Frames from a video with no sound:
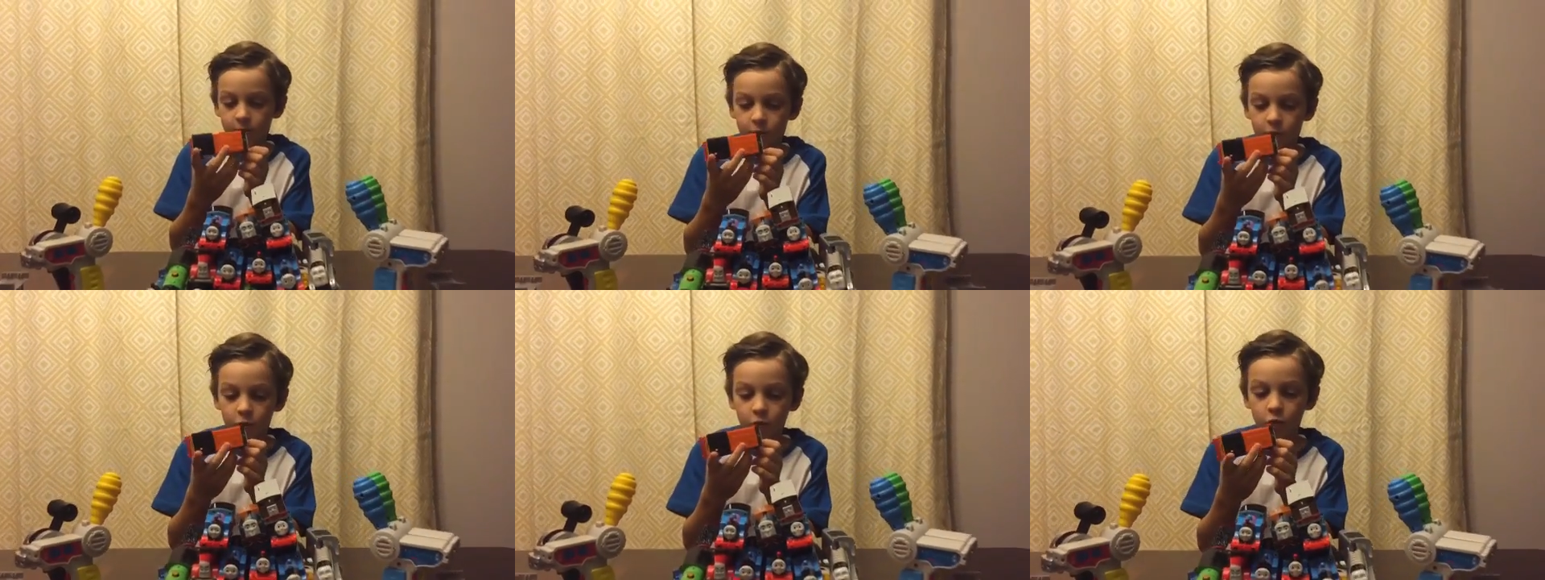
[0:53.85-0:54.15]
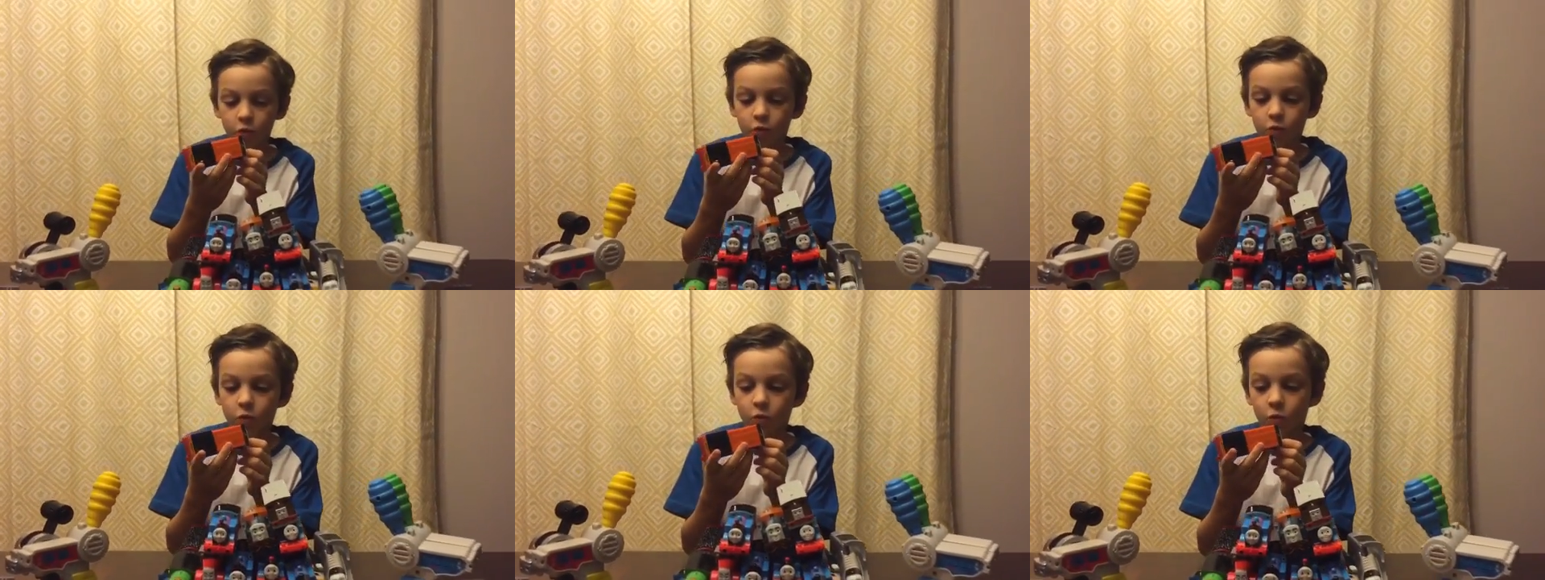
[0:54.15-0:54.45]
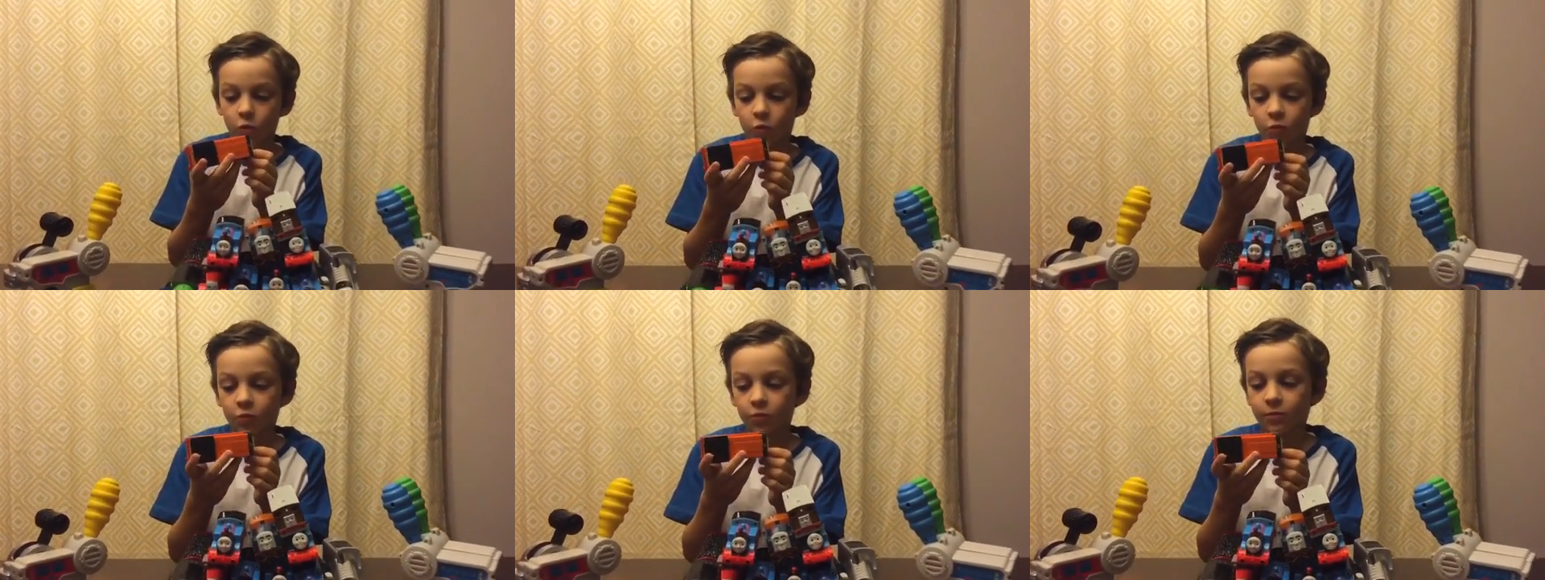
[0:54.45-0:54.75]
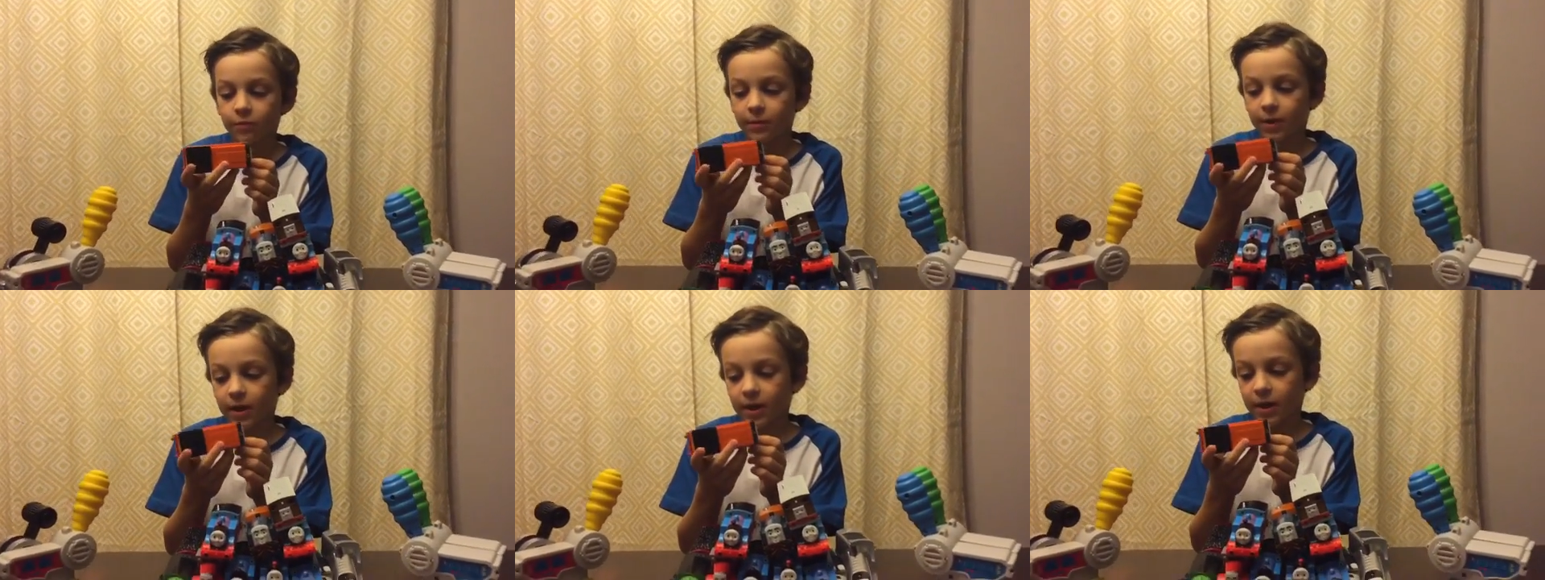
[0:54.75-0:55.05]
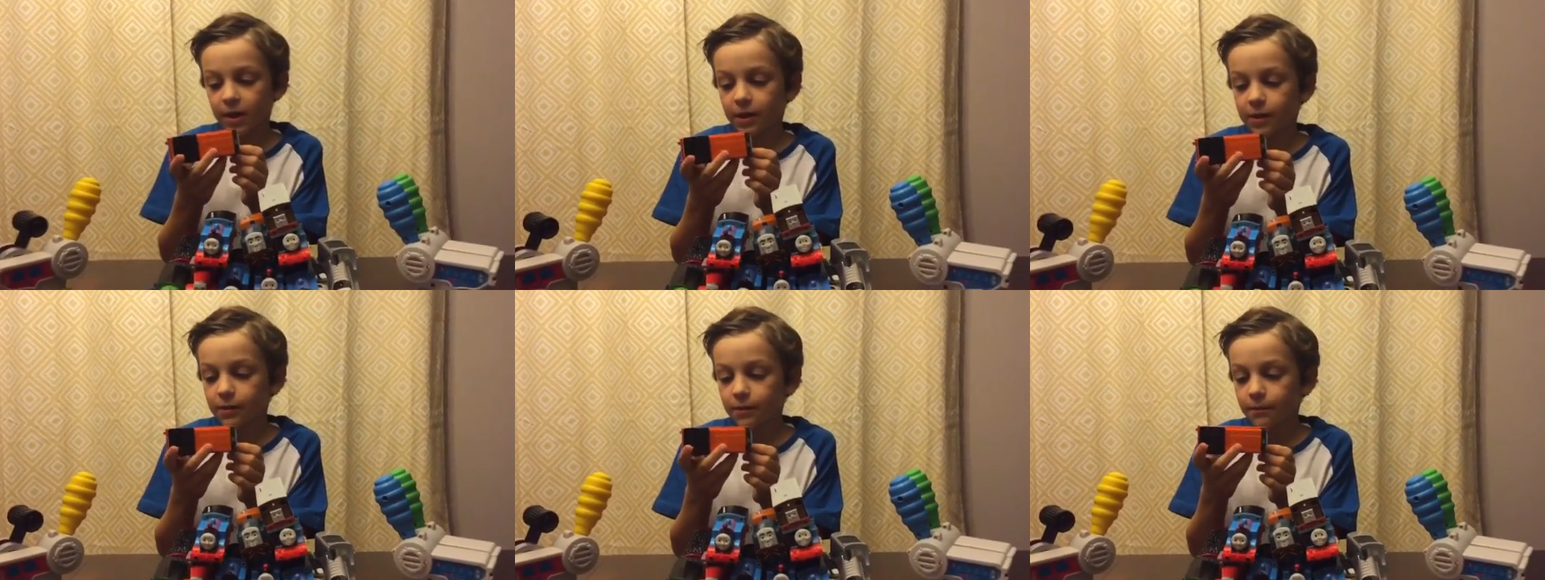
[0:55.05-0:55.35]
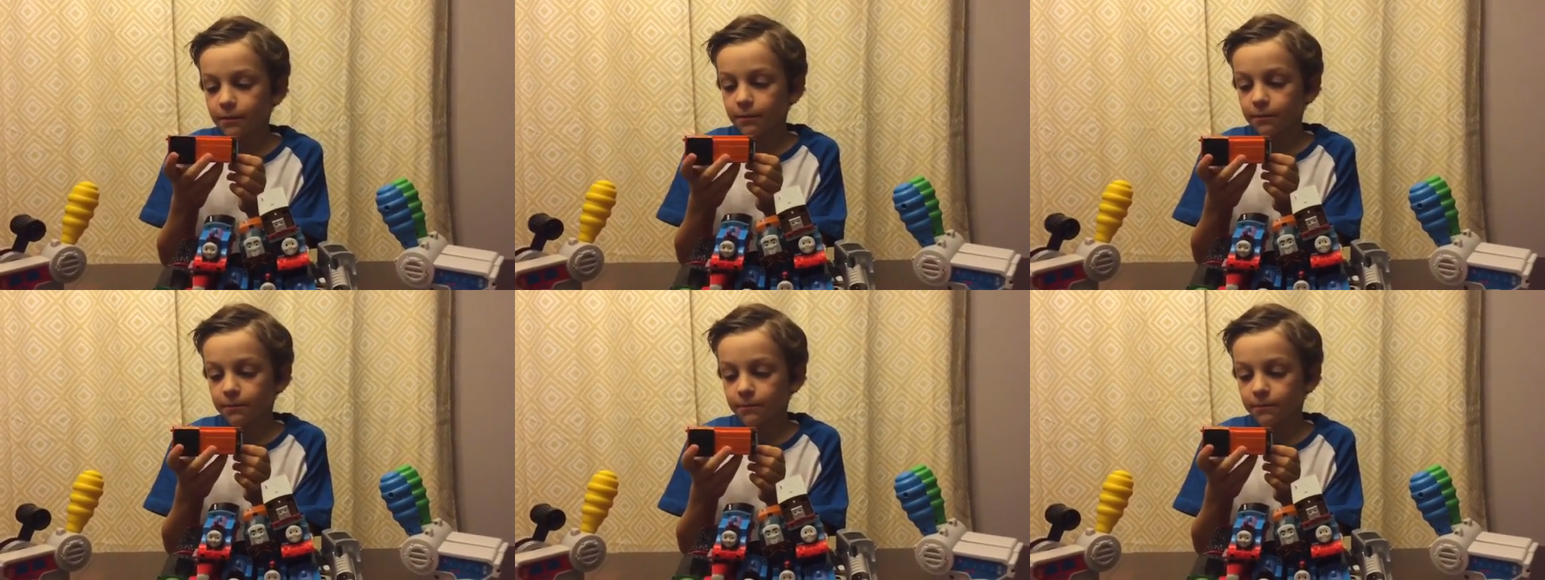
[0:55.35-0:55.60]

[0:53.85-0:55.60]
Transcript: blue coal mine.